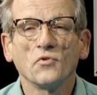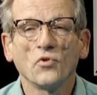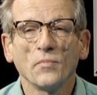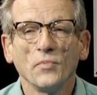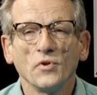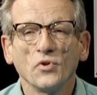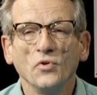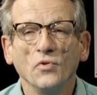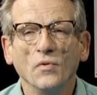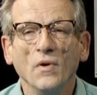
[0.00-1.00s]
the corporate
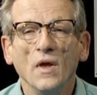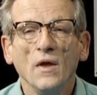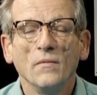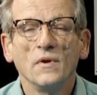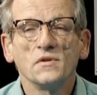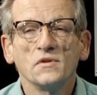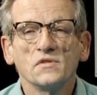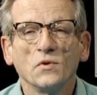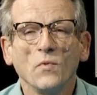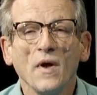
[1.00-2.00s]
coup, which is
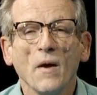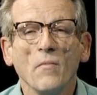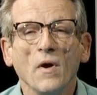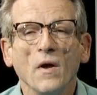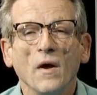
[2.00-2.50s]
the web